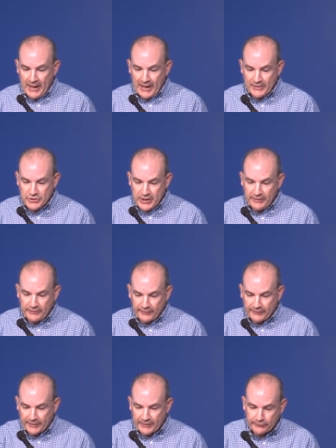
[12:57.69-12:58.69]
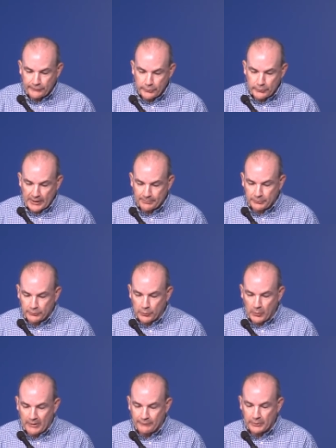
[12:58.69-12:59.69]
And Jesus said this, Luke chapter
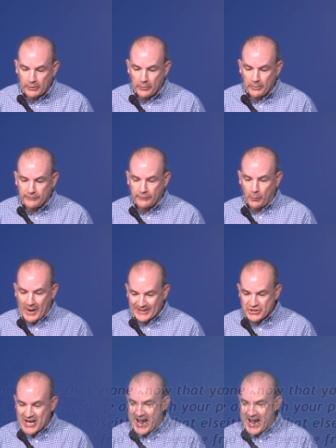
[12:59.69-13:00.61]
12 records it Watch